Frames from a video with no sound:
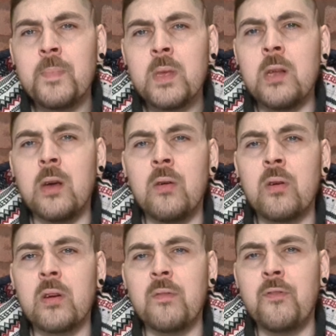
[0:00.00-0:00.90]
you know, I
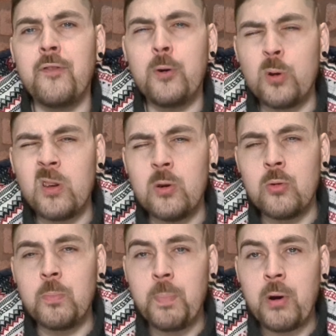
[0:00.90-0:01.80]
can feel a
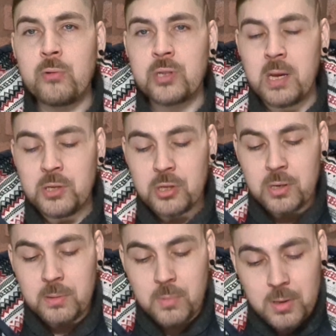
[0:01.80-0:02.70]
little
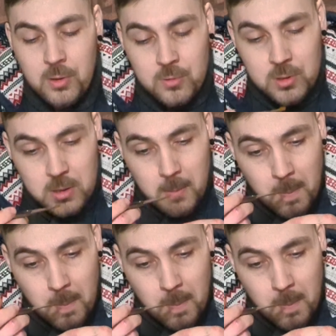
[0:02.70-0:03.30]
pulsation in my nose.